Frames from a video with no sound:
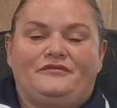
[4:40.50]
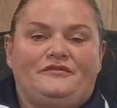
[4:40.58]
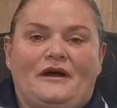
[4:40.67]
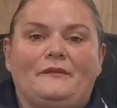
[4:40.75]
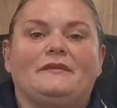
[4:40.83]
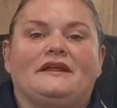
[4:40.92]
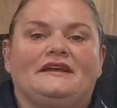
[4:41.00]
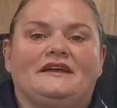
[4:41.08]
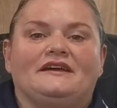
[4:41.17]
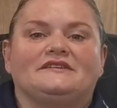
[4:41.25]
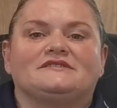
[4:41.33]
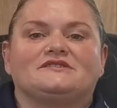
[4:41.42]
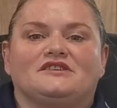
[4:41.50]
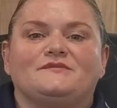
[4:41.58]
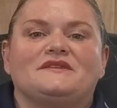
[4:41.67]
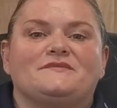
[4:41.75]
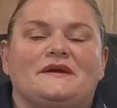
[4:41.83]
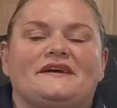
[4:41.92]
family is going to be
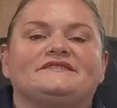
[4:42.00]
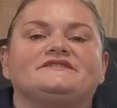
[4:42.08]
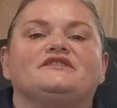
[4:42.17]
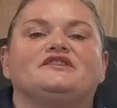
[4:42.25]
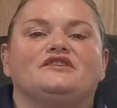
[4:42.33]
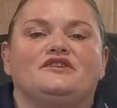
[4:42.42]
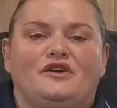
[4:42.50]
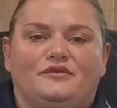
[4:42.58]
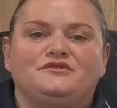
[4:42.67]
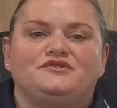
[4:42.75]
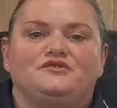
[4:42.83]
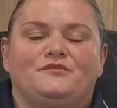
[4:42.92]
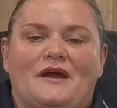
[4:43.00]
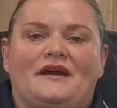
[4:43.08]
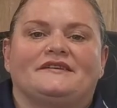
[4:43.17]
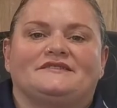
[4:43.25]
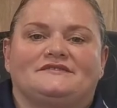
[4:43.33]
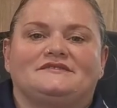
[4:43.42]
the person that knows you
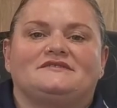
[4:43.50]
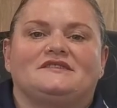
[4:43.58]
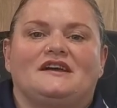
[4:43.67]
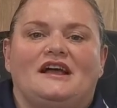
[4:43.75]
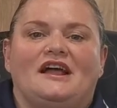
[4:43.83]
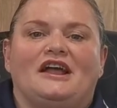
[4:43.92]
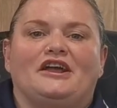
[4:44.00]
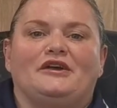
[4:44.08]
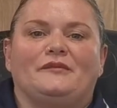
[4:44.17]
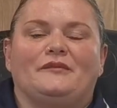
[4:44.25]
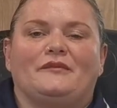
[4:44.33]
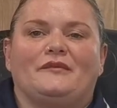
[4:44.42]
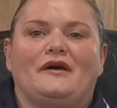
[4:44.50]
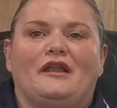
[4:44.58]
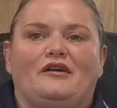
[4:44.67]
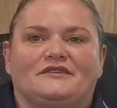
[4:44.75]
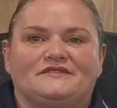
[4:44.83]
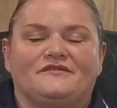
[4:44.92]
best.
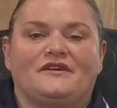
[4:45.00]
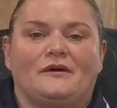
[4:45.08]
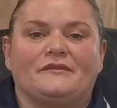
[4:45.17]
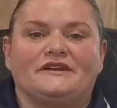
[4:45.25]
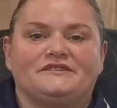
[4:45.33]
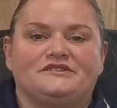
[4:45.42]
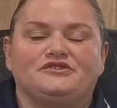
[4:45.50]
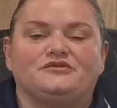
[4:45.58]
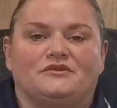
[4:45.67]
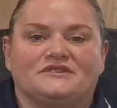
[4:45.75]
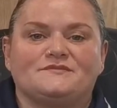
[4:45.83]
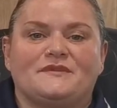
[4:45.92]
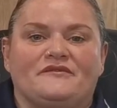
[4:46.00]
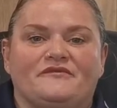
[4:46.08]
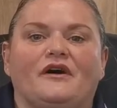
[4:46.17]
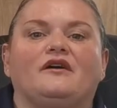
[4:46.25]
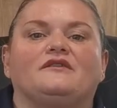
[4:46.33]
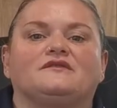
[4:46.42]
Lots of families do want to be
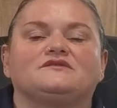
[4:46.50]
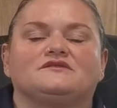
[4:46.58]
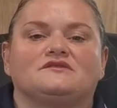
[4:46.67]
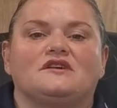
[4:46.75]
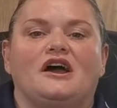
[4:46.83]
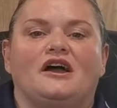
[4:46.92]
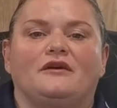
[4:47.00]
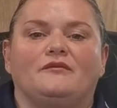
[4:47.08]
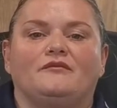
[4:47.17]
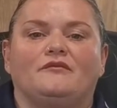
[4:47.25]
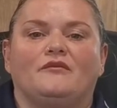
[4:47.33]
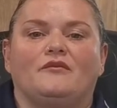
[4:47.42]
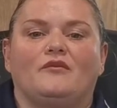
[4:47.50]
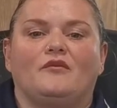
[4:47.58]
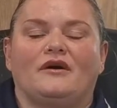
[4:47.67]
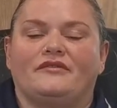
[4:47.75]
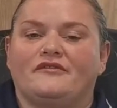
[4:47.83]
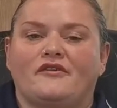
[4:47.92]
involved
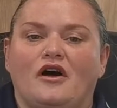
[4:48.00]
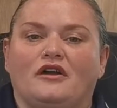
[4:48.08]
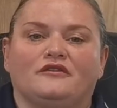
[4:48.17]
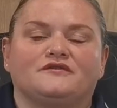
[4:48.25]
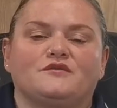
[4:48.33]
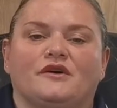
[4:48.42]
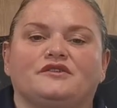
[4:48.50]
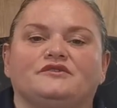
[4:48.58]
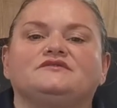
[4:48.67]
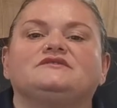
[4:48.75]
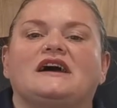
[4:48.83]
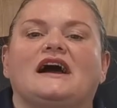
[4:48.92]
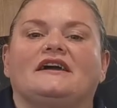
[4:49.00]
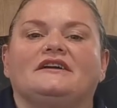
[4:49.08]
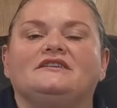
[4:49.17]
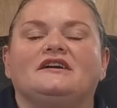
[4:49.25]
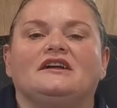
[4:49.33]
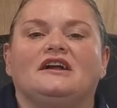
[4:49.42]
when they've got a loved one who's
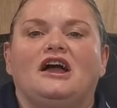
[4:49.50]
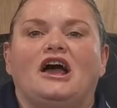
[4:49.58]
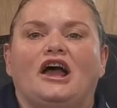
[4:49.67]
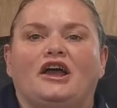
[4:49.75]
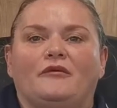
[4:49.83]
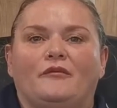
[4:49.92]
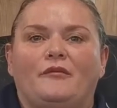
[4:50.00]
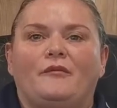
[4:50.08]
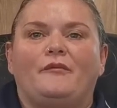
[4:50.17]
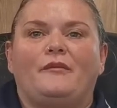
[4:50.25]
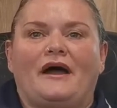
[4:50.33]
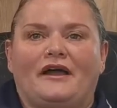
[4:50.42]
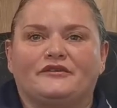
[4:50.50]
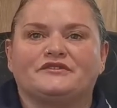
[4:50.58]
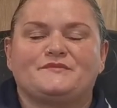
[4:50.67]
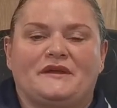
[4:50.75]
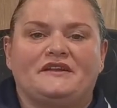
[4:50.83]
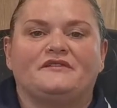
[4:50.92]
dying. By us
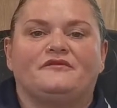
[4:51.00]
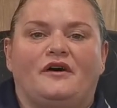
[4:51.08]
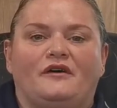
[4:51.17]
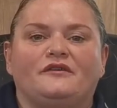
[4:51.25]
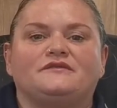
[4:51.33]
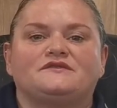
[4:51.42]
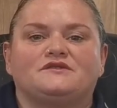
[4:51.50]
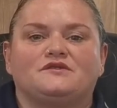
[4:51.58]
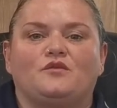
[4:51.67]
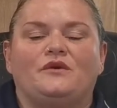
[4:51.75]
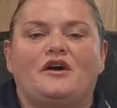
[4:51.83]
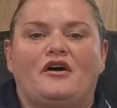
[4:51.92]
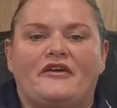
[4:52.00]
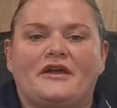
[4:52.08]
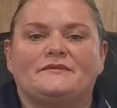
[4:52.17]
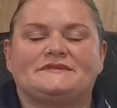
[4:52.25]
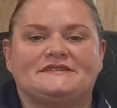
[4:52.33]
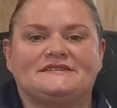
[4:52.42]
being involved, we are
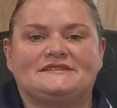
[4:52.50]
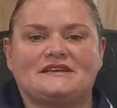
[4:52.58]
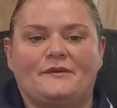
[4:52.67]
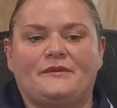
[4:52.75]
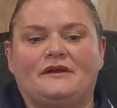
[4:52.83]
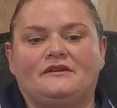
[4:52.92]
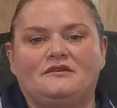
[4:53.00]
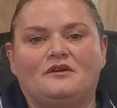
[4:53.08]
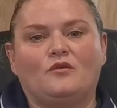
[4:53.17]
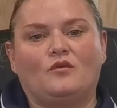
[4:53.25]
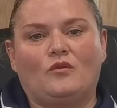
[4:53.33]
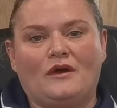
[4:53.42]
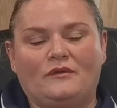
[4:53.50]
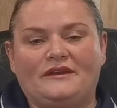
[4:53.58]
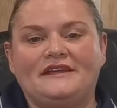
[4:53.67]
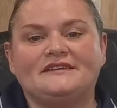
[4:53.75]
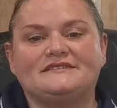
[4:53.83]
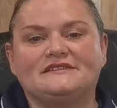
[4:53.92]
able to step in when
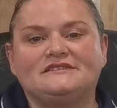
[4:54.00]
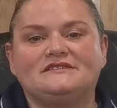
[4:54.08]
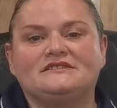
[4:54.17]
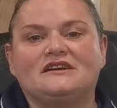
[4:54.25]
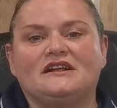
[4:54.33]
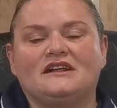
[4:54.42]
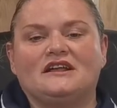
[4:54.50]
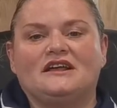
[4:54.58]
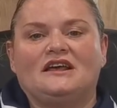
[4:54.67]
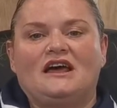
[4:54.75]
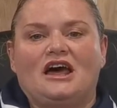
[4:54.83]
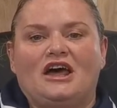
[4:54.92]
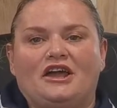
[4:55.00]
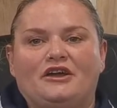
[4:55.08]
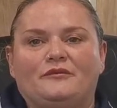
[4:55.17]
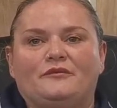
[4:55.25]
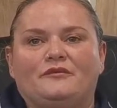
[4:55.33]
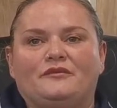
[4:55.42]
needed,
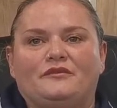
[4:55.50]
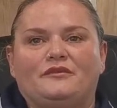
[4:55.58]
and